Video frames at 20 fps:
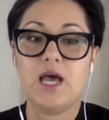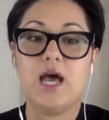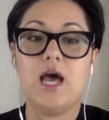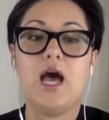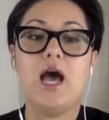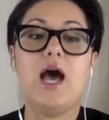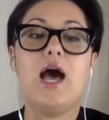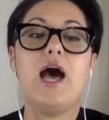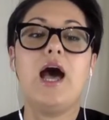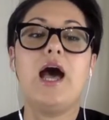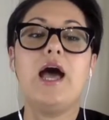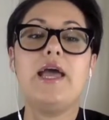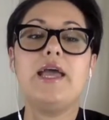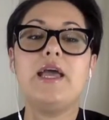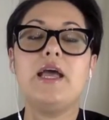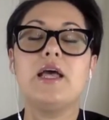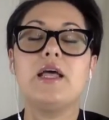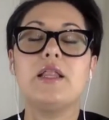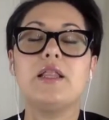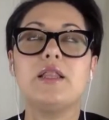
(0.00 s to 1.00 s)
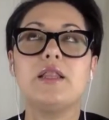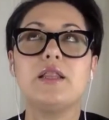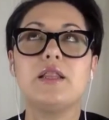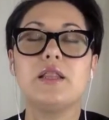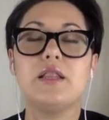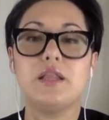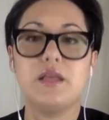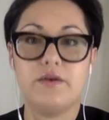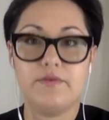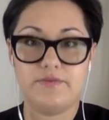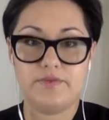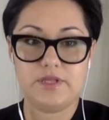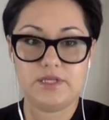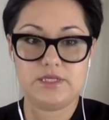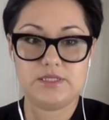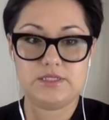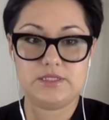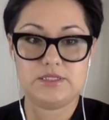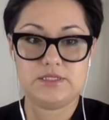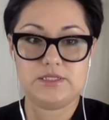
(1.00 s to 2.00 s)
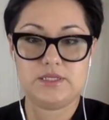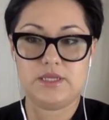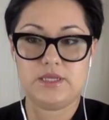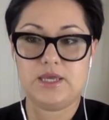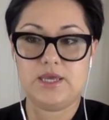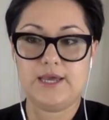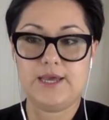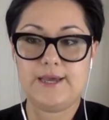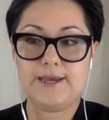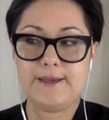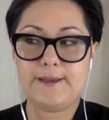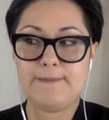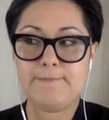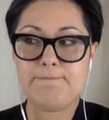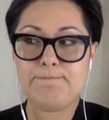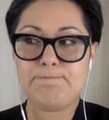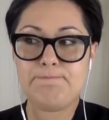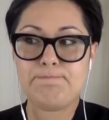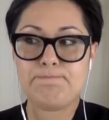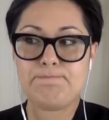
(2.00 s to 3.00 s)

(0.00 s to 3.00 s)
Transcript: I love this. And